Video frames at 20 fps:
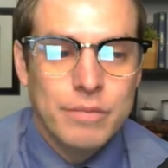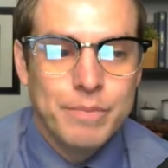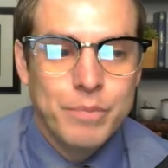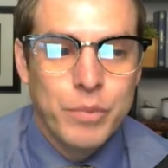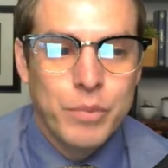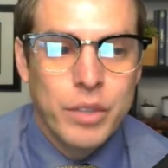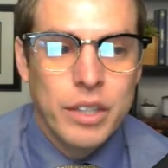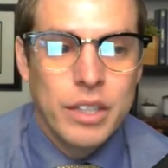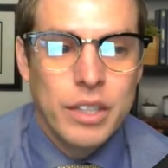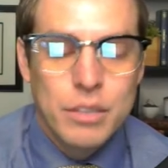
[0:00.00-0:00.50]

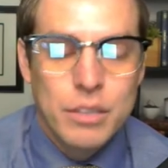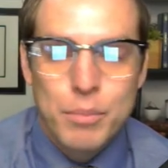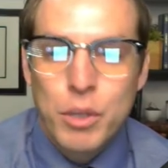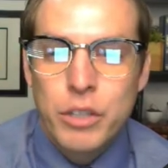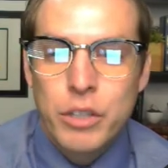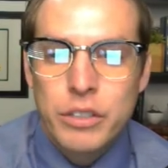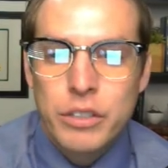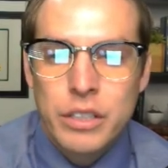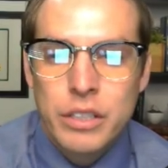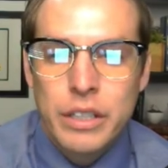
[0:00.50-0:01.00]
this
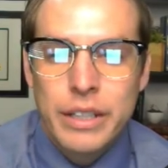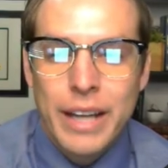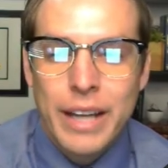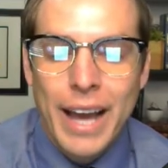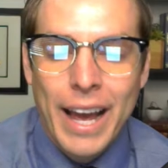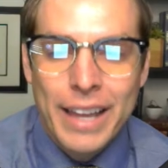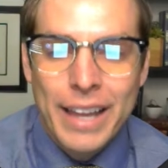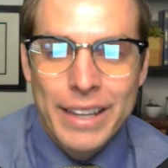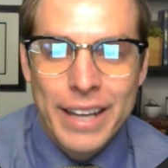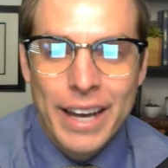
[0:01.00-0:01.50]
person
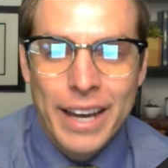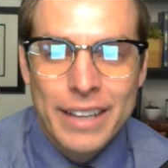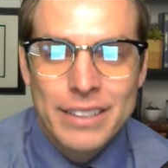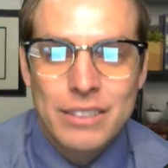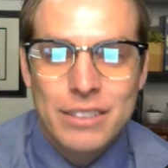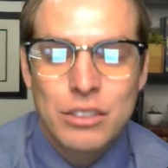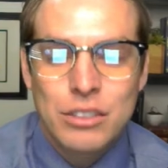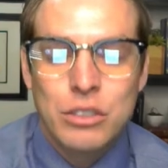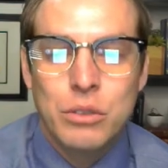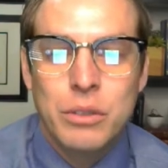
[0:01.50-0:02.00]
had the
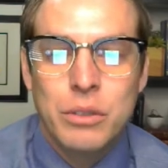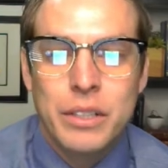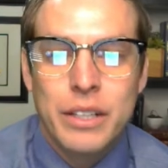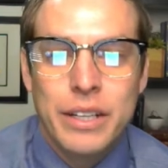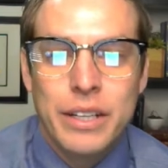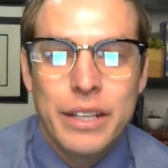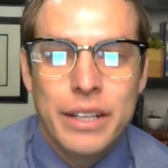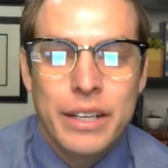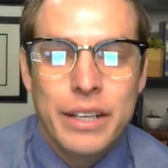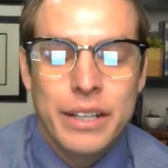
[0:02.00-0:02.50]
access to it
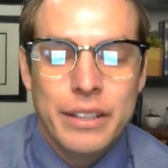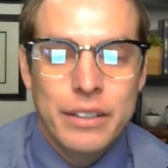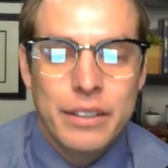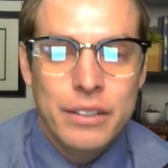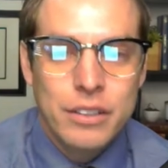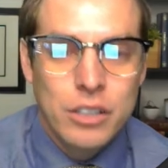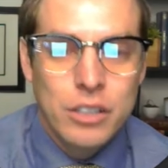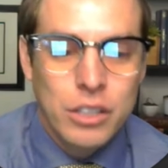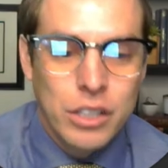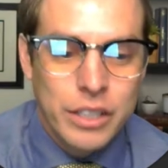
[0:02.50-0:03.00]
and
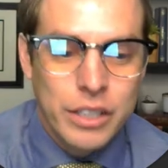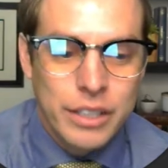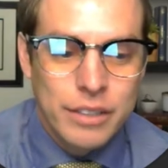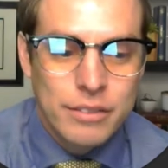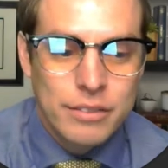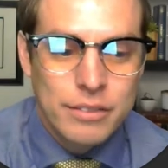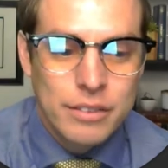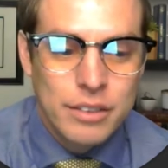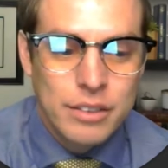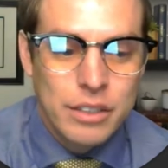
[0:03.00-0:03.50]
couldn't
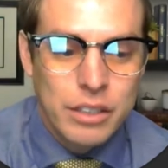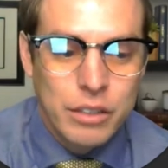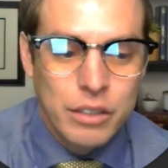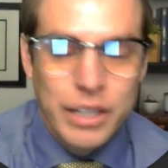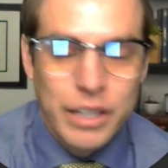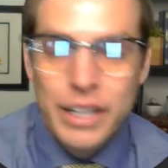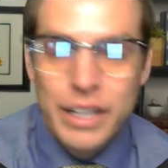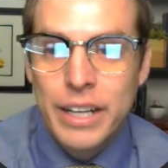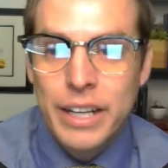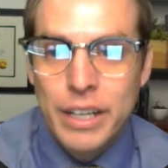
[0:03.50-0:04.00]

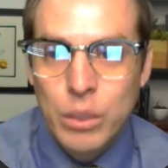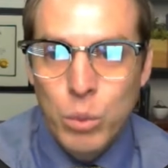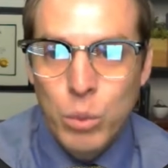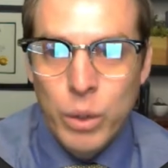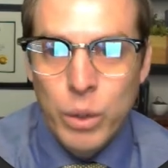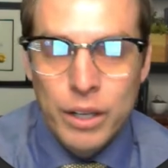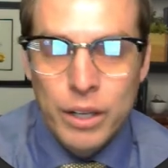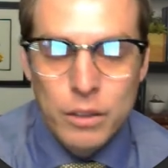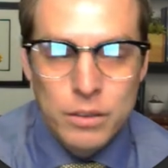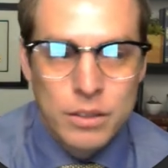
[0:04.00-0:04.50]
get it
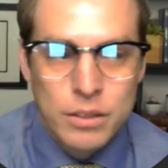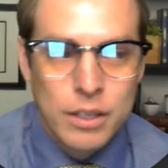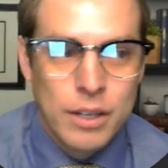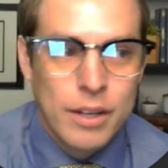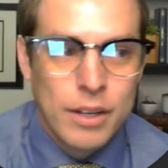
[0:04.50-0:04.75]
anywhere else.